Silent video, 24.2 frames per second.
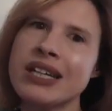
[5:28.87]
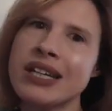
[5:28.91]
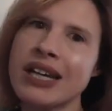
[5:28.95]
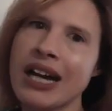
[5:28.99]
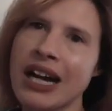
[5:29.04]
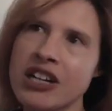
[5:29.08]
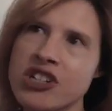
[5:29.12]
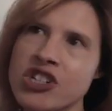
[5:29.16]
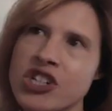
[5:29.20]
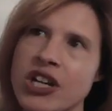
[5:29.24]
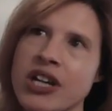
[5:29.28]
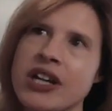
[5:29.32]

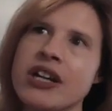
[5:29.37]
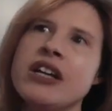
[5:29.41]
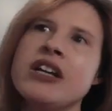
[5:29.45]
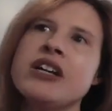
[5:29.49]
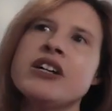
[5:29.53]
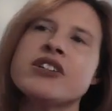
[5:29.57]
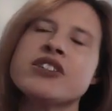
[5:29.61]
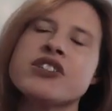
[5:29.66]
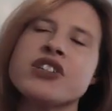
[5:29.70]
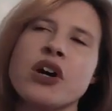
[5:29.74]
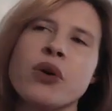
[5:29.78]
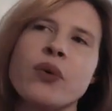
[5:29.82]
Gotcha.
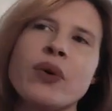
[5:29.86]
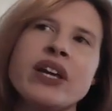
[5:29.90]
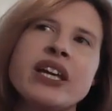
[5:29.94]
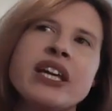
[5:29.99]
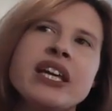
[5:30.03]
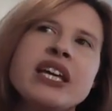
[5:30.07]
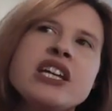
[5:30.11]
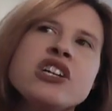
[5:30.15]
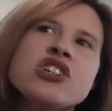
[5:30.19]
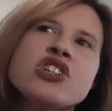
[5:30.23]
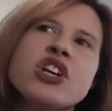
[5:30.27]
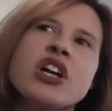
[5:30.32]
So when
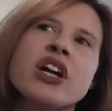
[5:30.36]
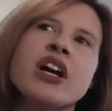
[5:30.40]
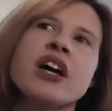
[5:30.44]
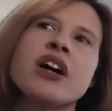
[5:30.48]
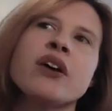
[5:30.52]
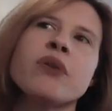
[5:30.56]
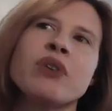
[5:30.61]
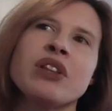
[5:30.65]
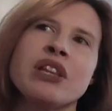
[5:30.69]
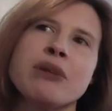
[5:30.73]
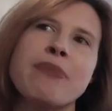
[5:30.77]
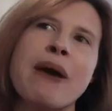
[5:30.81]

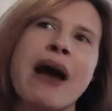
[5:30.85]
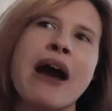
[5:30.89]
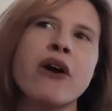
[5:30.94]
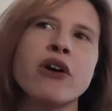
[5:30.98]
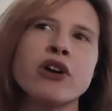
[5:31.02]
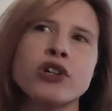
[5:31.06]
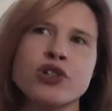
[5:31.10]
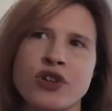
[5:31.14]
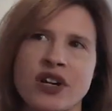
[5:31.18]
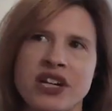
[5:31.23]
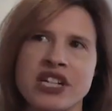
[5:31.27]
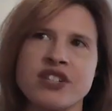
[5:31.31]
Gija, when the
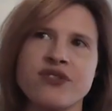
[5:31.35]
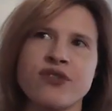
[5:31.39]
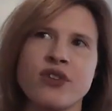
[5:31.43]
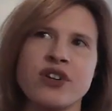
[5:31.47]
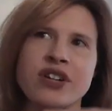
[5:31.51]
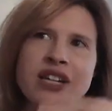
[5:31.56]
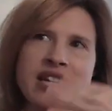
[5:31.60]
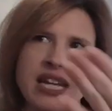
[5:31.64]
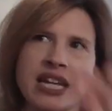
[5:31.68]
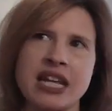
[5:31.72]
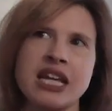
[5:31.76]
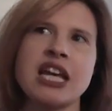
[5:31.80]
power
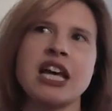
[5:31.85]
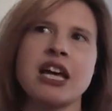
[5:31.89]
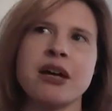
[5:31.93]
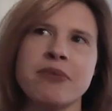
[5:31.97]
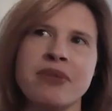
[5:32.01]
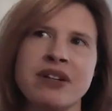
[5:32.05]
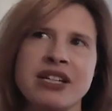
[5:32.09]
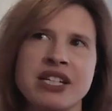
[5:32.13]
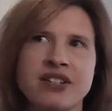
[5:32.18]
transferred to him,